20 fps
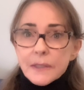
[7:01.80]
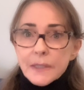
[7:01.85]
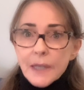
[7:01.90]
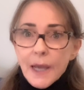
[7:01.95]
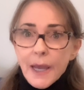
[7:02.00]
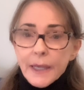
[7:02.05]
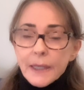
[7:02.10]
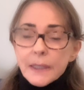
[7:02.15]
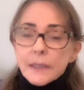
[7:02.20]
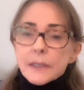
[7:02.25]

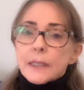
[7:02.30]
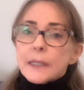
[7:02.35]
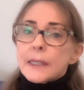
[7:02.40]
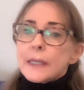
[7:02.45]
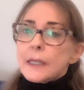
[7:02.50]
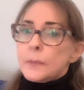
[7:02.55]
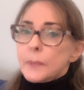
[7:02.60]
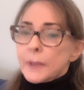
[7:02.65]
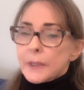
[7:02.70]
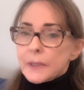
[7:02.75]
diet to
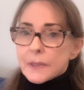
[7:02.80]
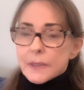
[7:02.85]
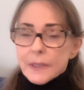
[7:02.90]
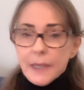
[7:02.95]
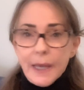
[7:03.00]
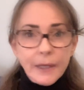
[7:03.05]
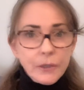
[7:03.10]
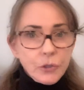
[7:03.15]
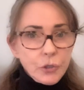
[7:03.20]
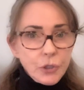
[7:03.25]
keep his
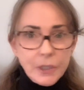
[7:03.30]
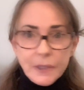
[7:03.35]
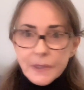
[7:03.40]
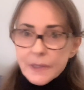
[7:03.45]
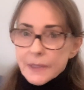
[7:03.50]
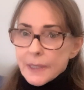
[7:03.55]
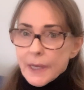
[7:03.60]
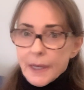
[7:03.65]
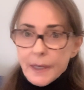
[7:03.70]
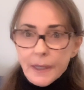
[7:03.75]
energy
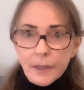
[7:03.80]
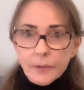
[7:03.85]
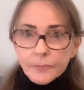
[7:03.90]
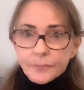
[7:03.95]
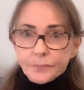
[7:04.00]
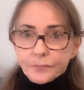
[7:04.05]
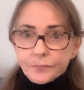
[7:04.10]
steady.